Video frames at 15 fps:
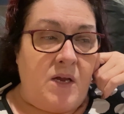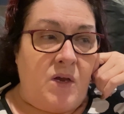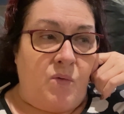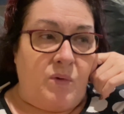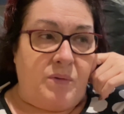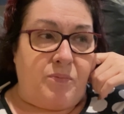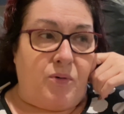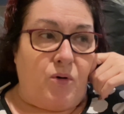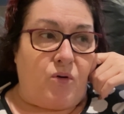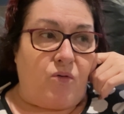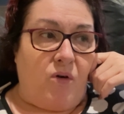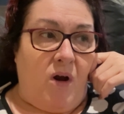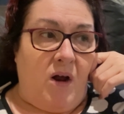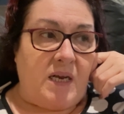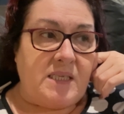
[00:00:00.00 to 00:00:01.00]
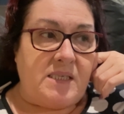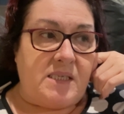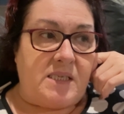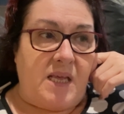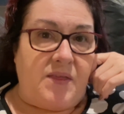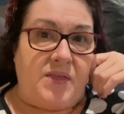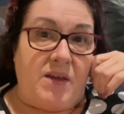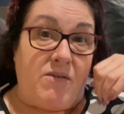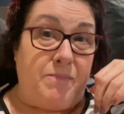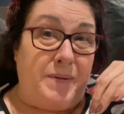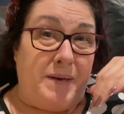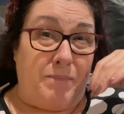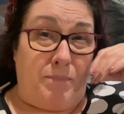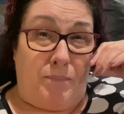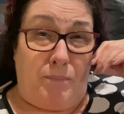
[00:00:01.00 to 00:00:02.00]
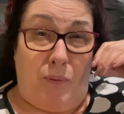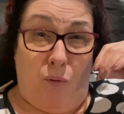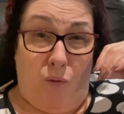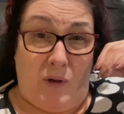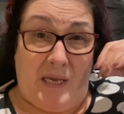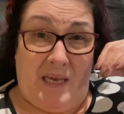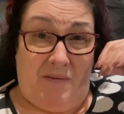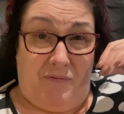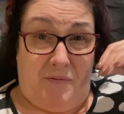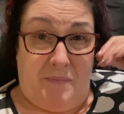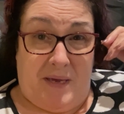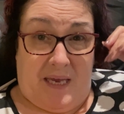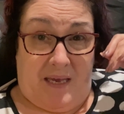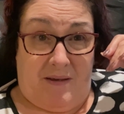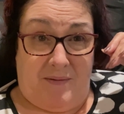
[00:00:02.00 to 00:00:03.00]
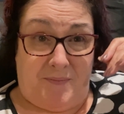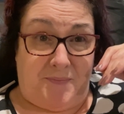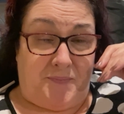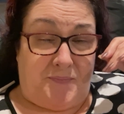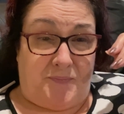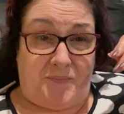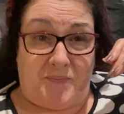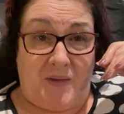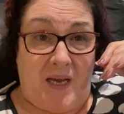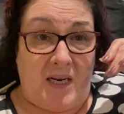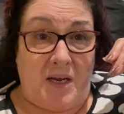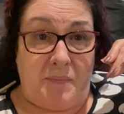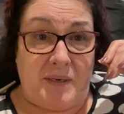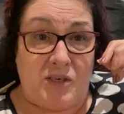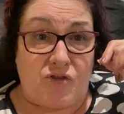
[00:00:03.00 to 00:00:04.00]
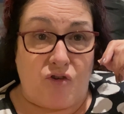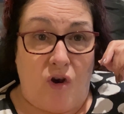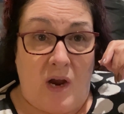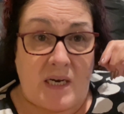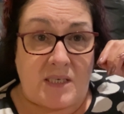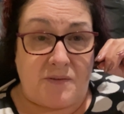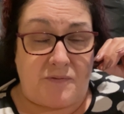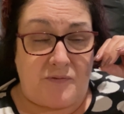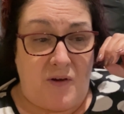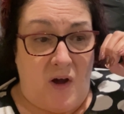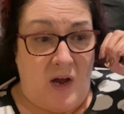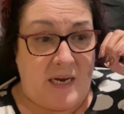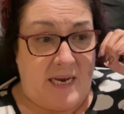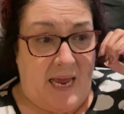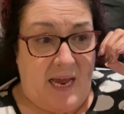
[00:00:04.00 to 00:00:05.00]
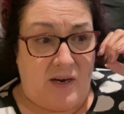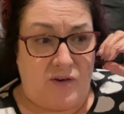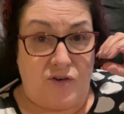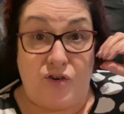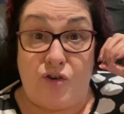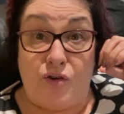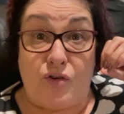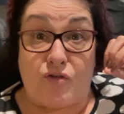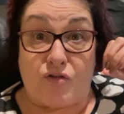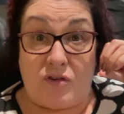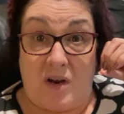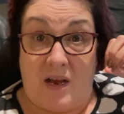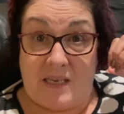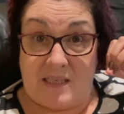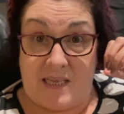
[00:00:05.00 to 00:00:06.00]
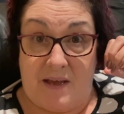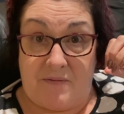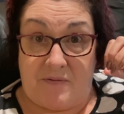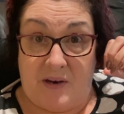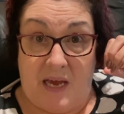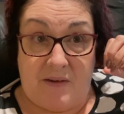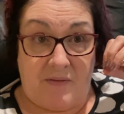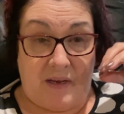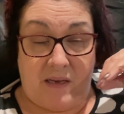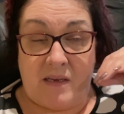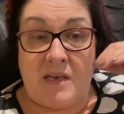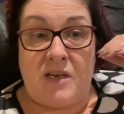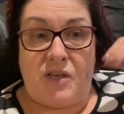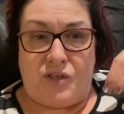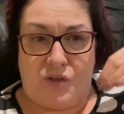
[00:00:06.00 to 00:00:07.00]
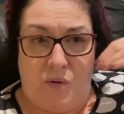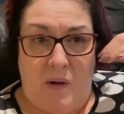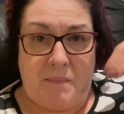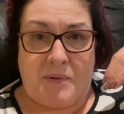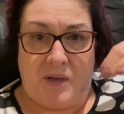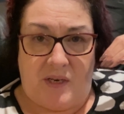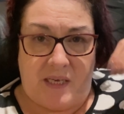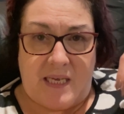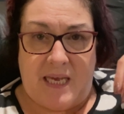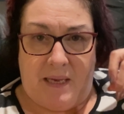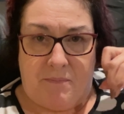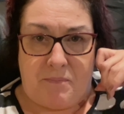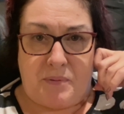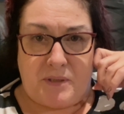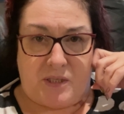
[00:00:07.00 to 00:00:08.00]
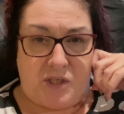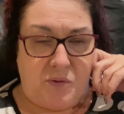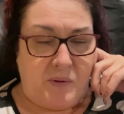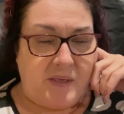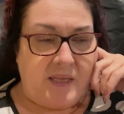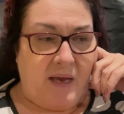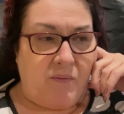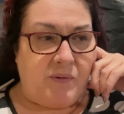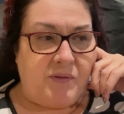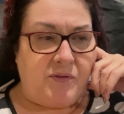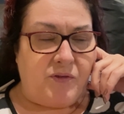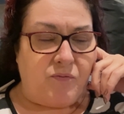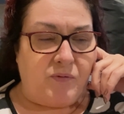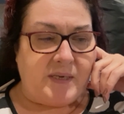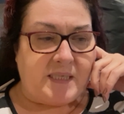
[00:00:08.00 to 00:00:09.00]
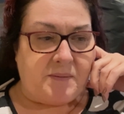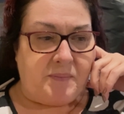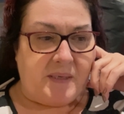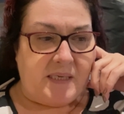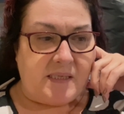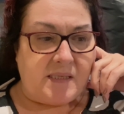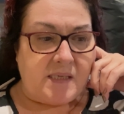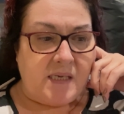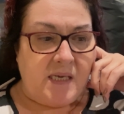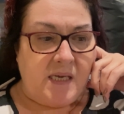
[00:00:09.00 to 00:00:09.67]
with pork rinds, they're a bit porky for me. And I've been trying to find how to neutralise that flavour. So I'm going to keep pursuing that with the recipes.